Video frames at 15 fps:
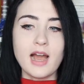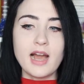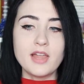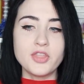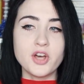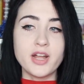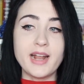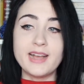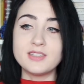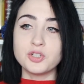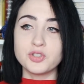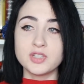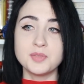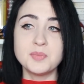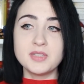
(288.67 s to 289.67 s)
I thought as
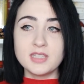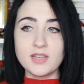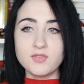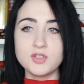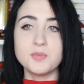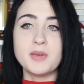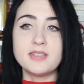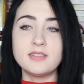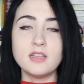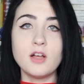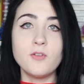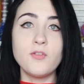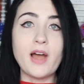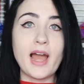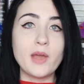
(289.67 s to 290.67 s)
a Christmas gift to
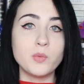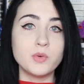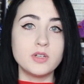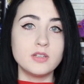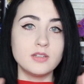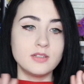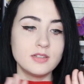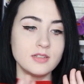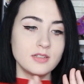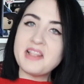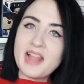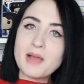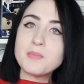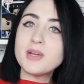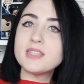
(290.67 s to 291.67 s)
myself, I would
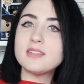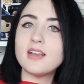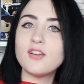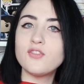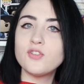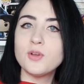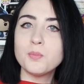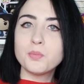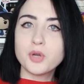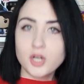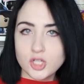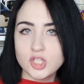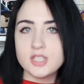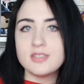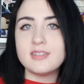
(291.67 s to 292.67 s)
let myself
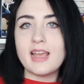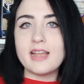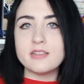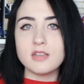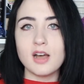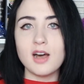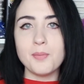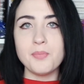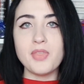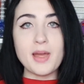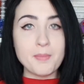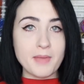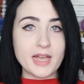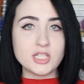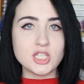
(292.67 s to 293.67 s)
purchase a top
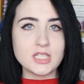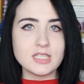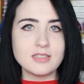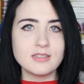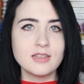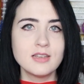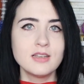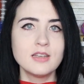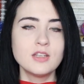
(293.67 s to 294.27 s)
that matches,